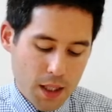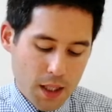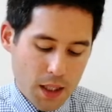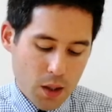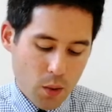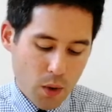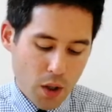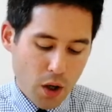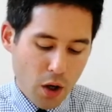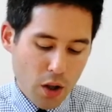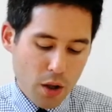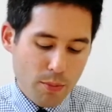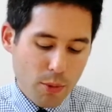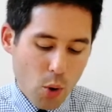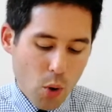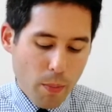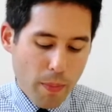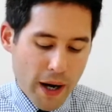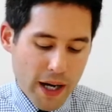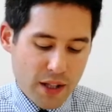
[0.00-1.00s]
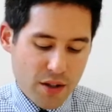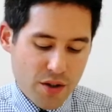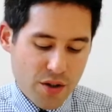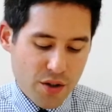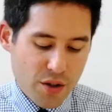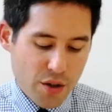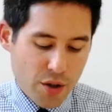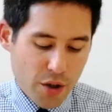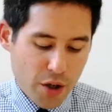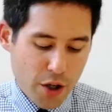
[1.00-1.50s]
When all the
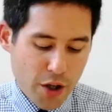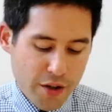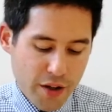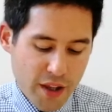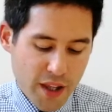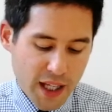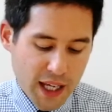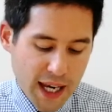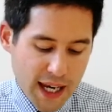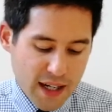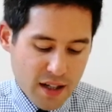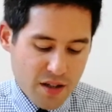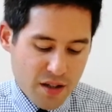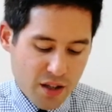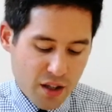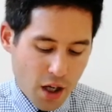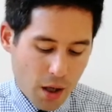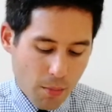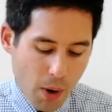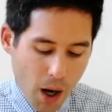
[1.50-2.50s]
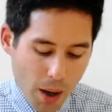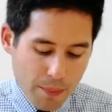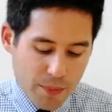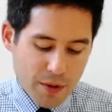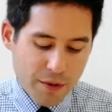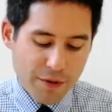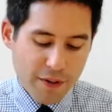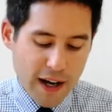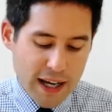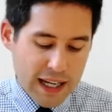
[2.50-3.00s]
Moabites heard that the kings had come up to
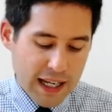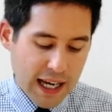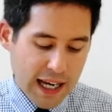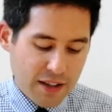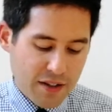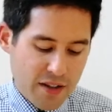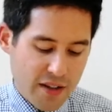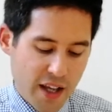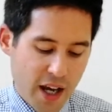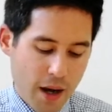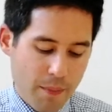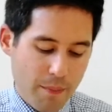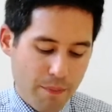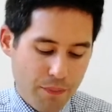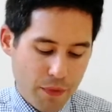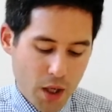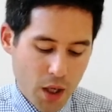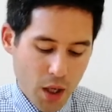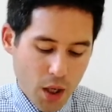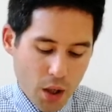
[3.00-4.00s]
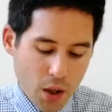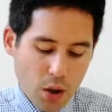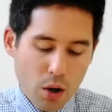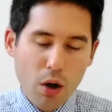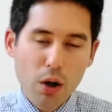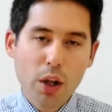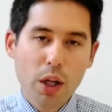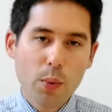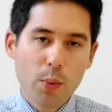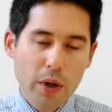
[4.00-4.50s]
fight against them,
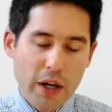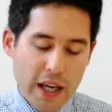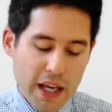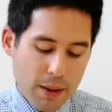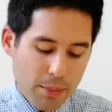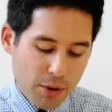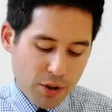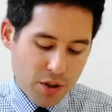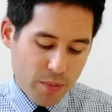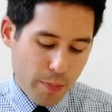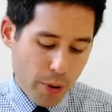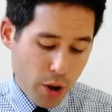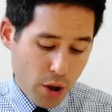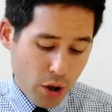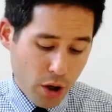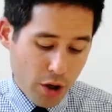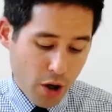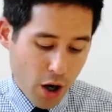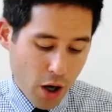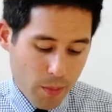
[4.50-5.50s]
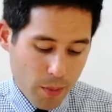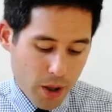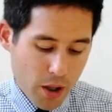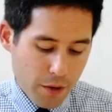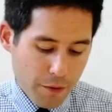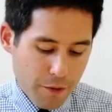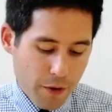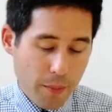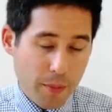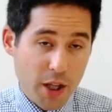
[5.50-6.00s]
all who were able to put on armor,
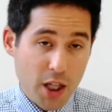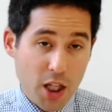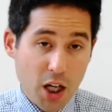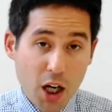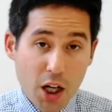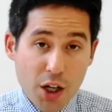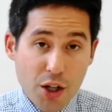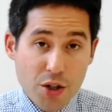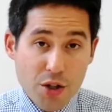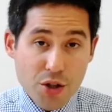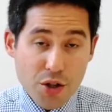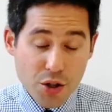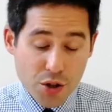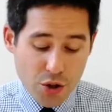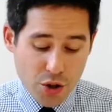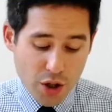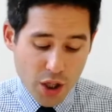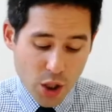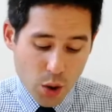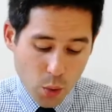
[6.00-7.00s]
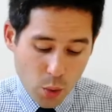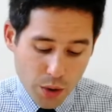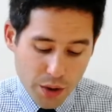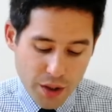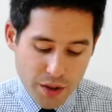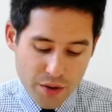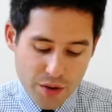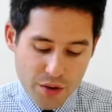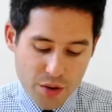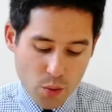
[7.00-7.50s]
from the youngest to the
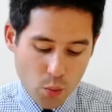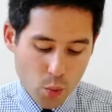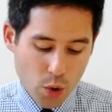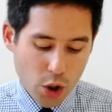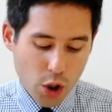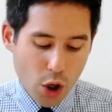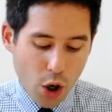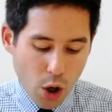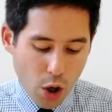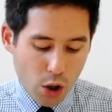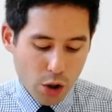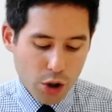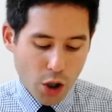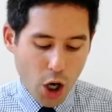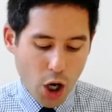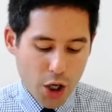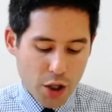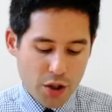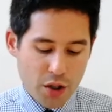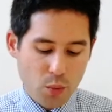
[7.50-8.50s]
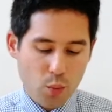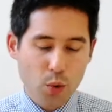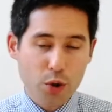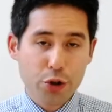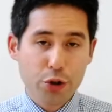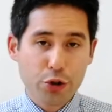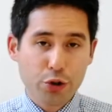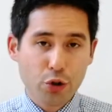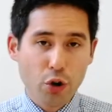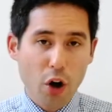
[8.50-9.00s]
oldest, were called out and were
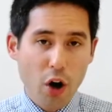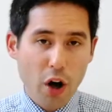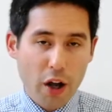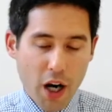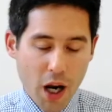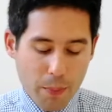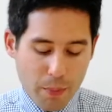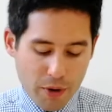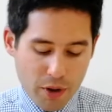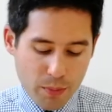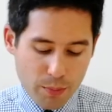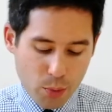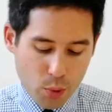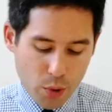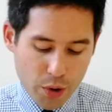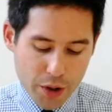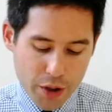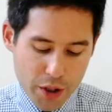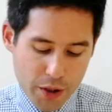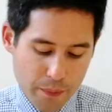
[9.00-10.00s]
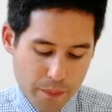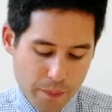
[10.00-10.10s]
drawn up at the border.